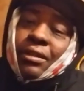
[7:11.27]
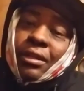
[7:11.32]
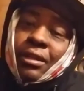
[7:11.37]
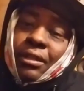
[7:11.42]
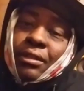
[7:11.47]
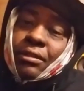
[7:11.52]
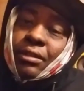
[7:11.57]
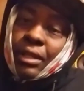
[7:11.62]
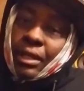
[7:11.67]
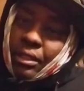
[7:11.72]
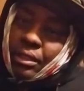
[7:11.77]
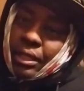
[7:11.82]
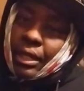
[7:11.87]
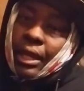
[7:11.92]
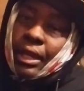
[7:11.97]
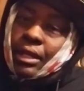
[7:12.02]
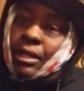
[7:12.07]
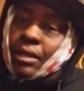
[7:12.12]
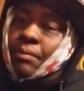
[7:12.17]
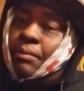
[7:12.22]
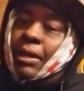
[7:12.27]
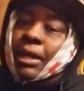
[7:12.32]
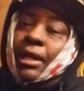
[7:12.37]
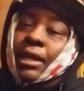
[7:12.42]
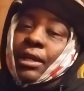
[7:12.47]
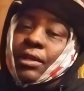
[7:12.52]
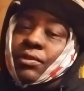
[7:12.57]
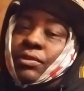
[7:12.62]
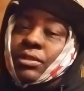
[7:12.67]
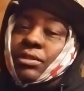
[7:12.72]
And that came to
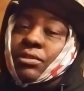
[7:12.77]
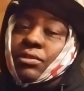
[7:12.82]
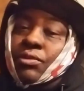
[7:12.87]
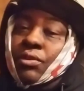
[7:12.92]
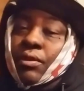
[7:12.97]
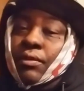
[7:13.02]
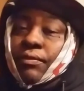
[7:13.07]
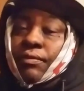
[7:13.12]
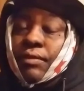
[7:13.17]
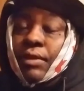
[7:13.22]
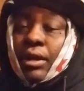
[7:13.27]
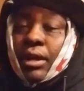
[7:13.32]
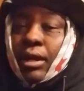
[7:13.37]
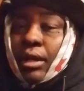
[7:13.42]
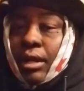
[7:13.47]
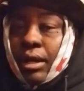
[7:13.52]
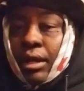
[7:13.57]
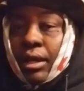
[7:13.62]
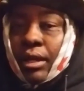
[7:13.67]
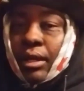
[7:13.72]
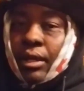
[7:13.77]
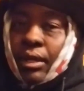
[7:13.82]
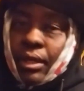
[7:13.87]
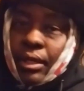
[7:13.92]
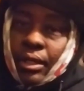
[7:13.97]
mind, Christian Dior Fahrenheit.